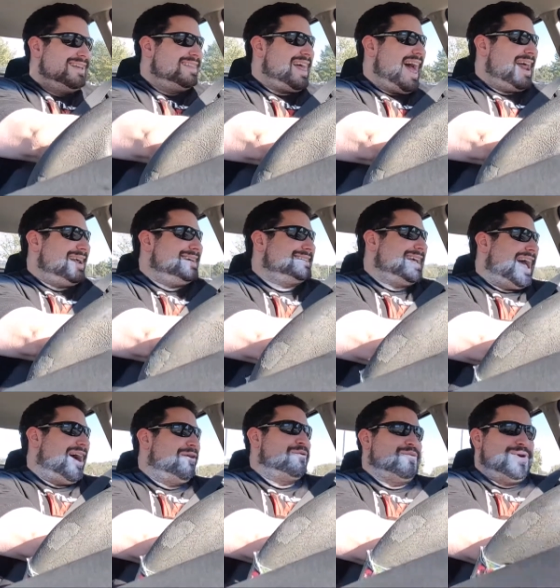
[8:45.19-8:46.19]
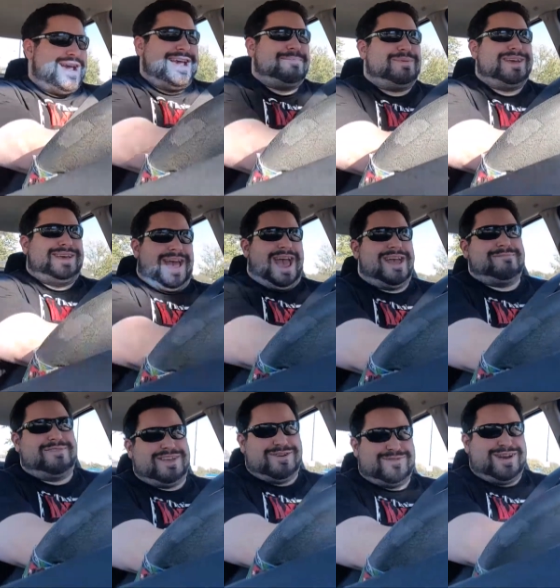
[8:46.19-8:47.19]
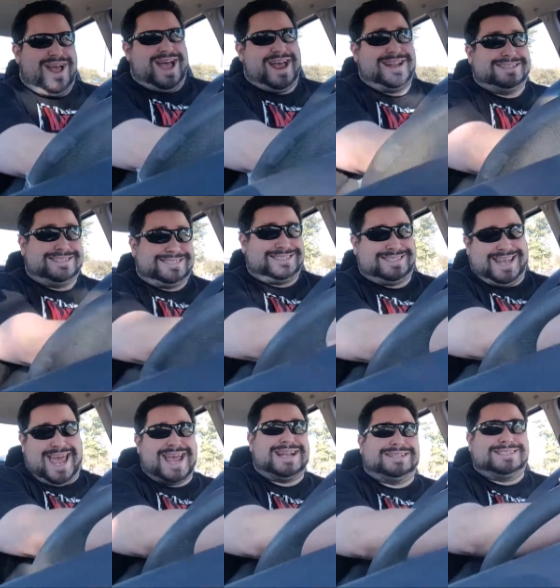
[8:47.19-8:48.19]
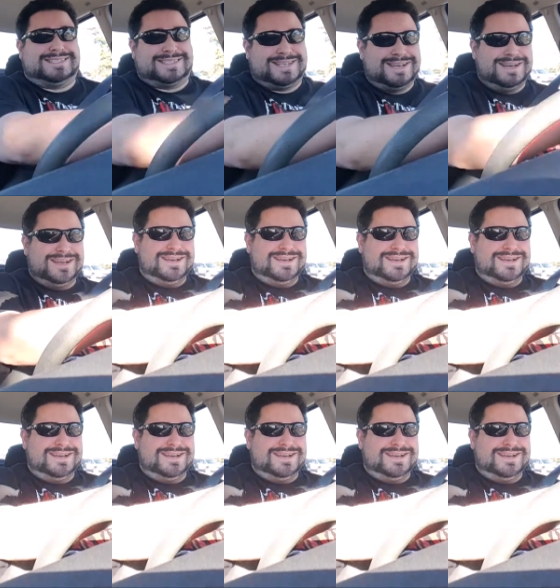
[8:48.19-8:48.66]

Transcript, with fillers: That is how we became the United States.